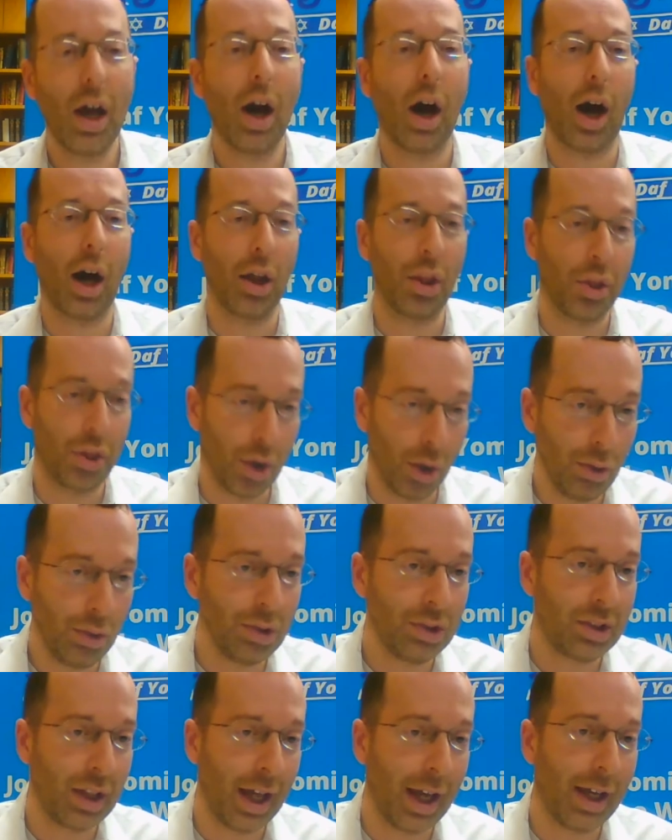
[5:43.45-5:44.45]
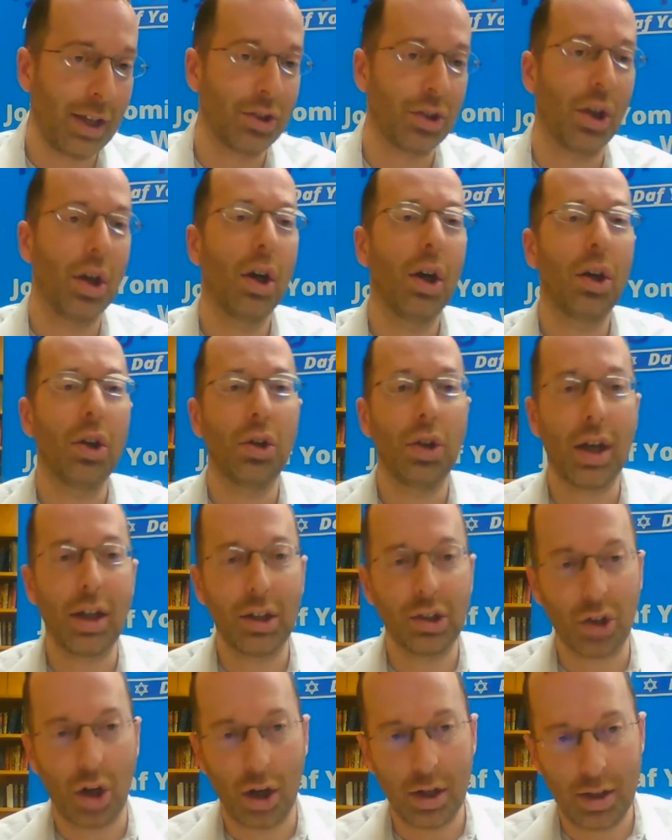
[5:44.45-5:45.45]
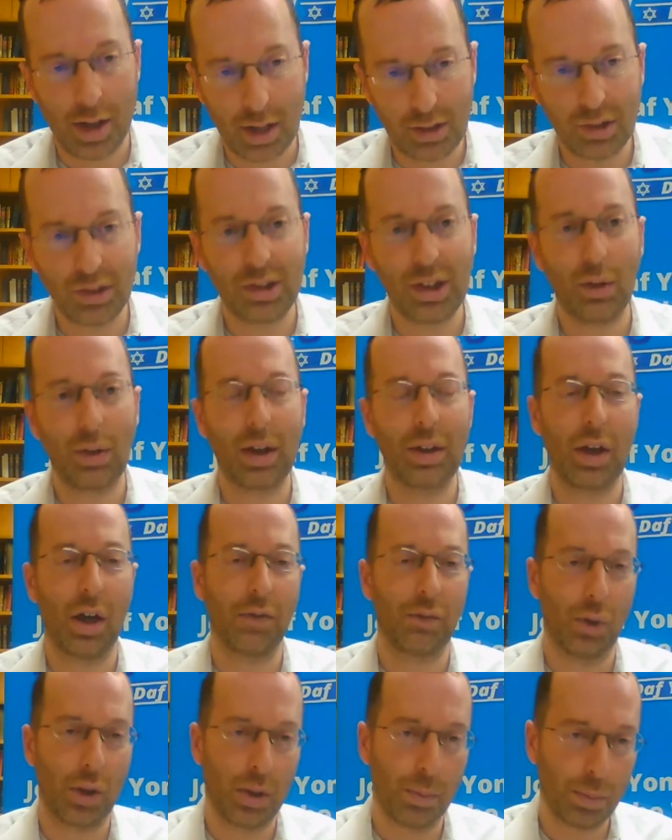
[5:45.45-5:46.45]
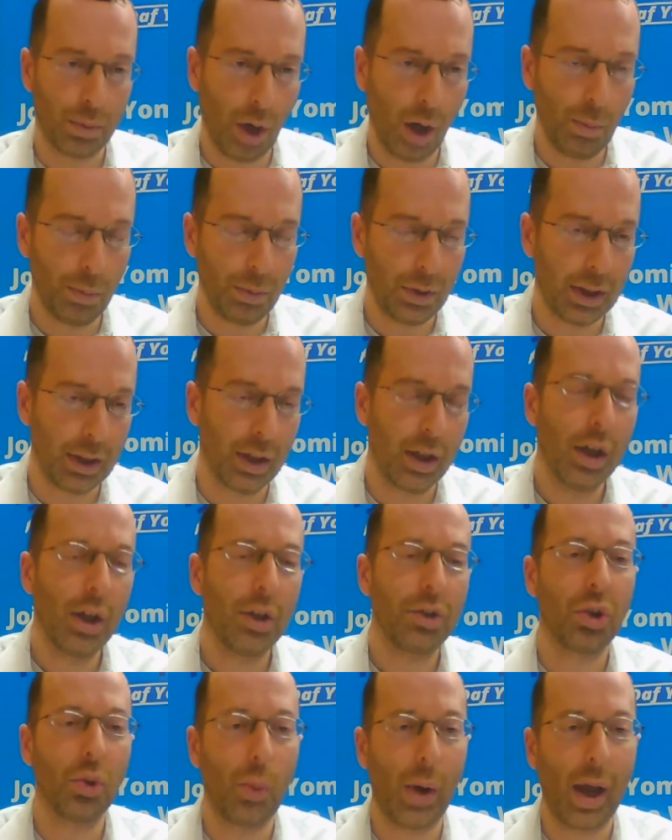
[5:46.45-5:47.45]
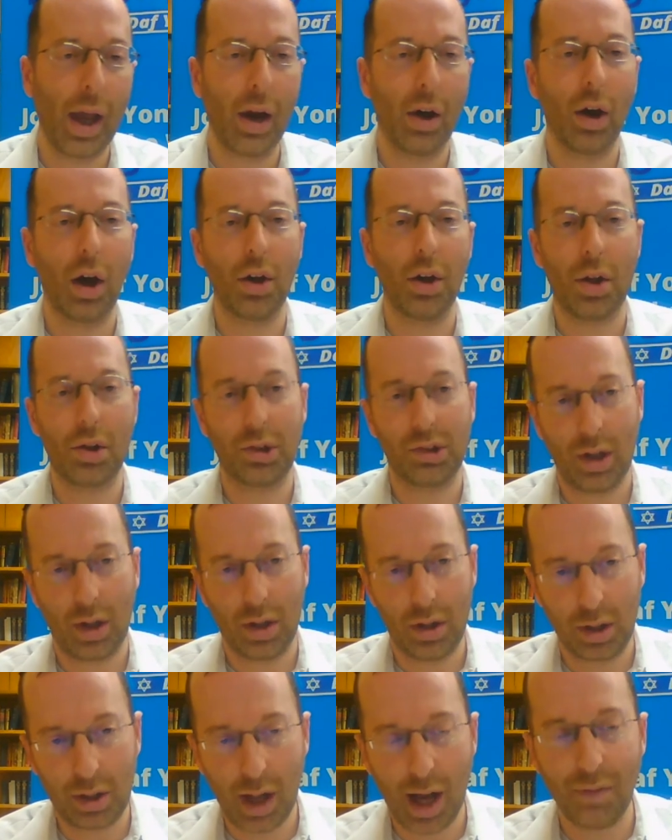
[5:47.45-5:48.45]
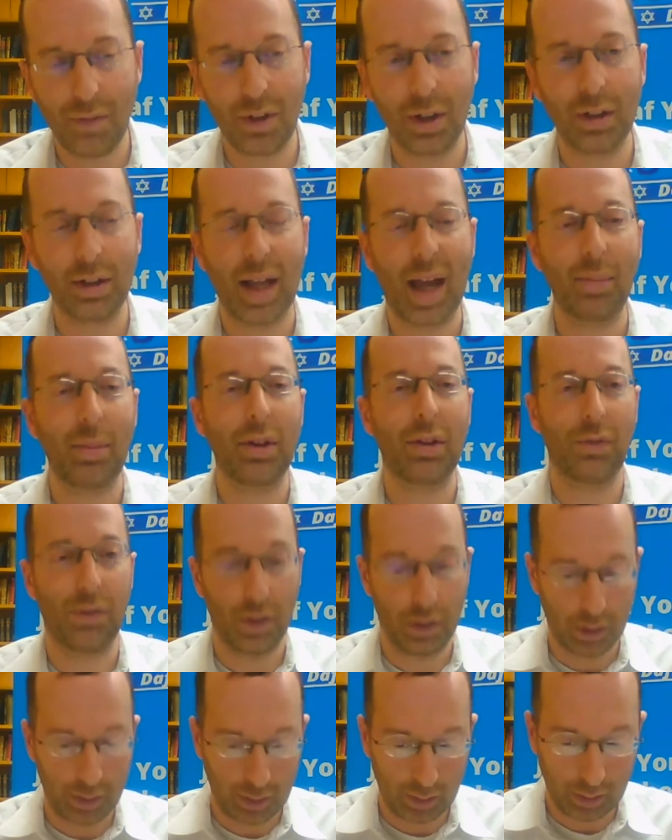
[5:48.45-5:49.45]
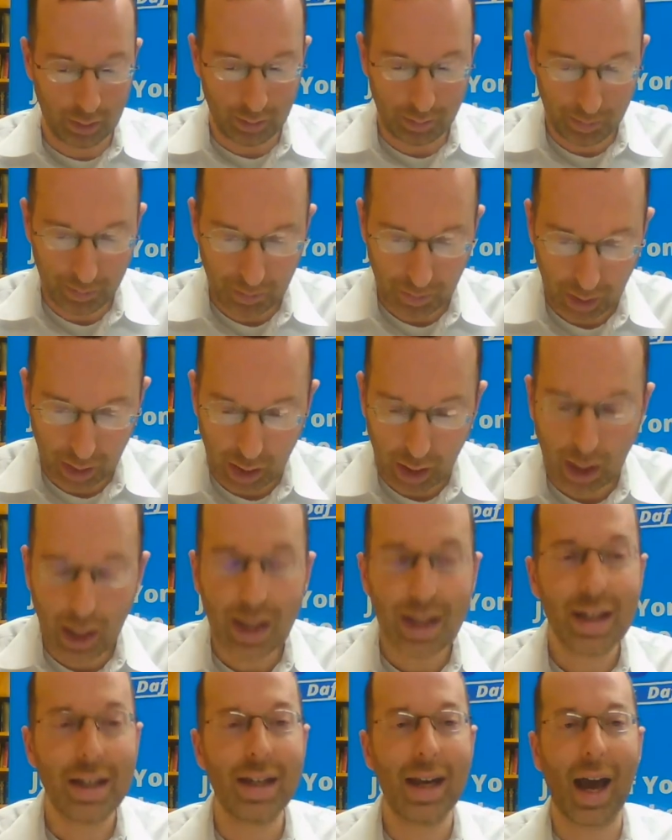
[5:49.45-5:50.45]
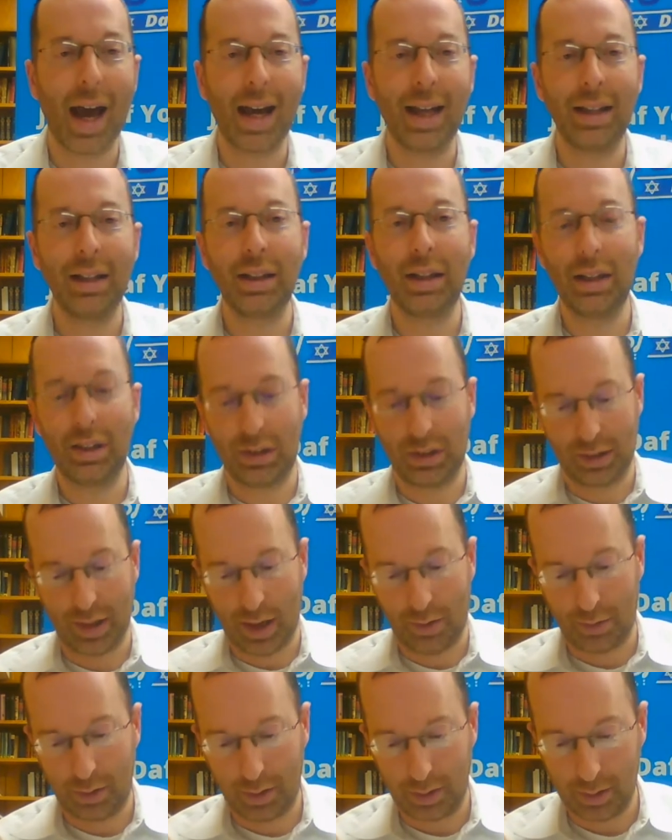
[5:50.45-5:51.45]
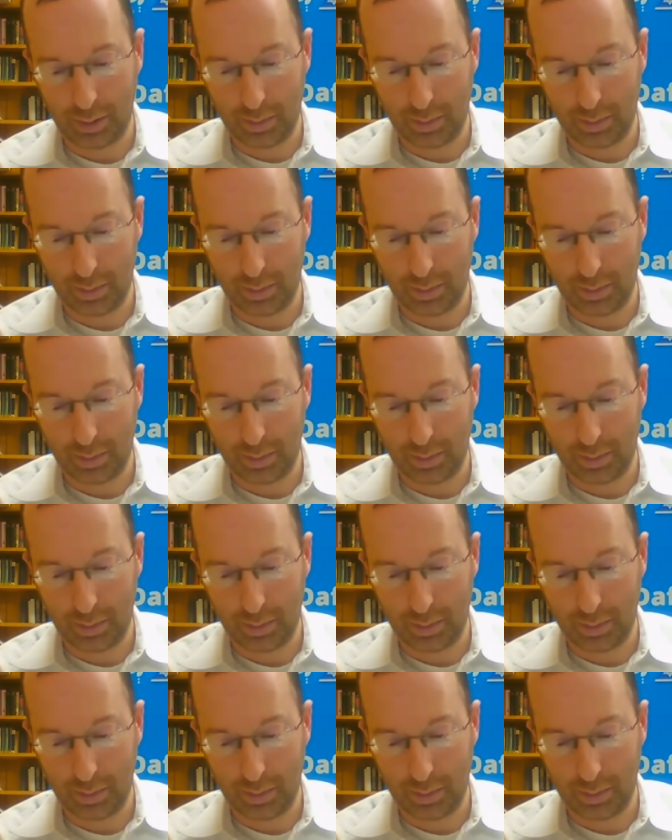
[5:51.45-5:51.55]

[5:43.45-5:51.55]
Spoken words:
On those days, it is unnecessary and therefore inappropriate to wear another sign of the covenant, namely tefillin. 97.